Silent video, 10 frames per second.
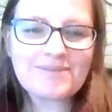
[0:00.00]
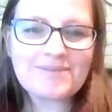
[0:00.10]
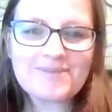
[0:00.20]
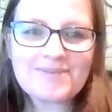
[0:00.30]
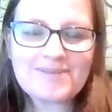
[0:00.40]

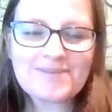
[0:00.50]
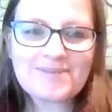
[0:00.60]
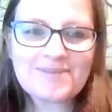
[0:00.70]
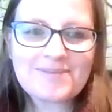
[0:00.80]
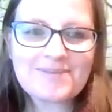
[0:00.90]

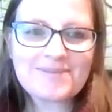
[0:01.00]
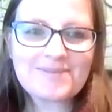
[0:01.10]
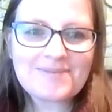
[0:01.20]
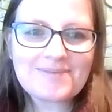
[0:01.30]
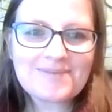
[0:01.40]

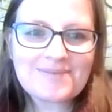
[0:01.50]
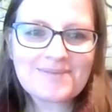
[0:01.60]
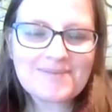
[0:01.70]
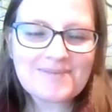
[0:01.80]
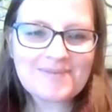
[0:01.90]

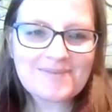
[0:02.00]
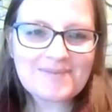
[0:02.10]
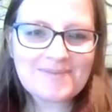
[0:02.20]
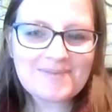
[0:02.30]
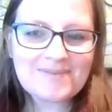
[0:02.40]

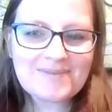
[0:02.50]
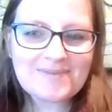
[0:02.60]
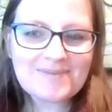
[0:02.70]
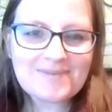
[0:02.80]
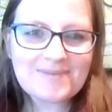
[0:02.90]

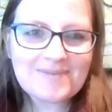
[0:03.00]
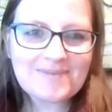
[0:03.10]
(not speaking)